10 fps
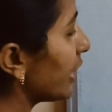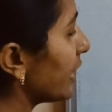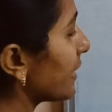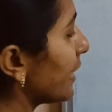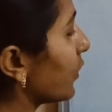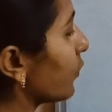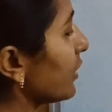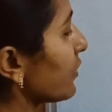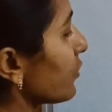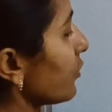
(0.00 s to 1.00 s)
is
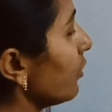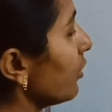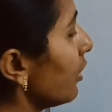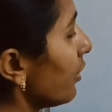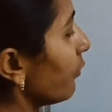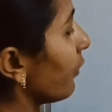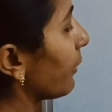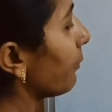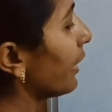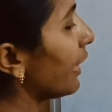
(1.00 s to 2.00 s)
equals to
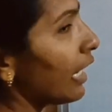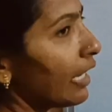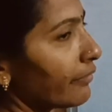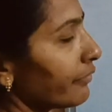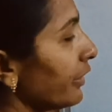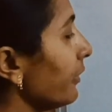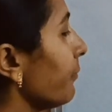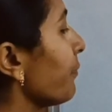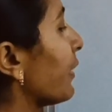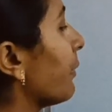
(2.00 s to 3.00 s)
1 by R1
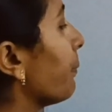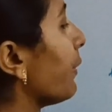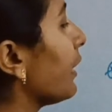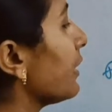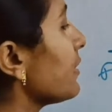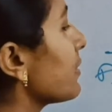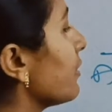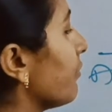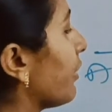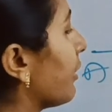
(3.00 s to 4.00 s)
plus
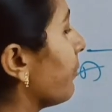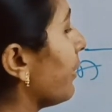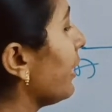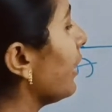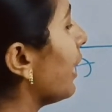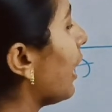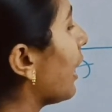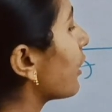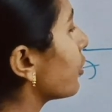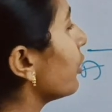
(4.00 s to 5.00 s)
1 by
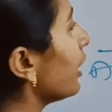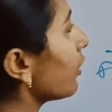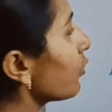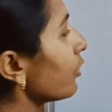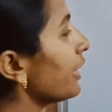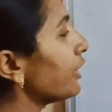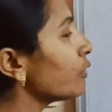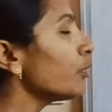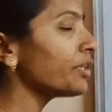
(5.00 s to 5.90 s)
R2. Here only two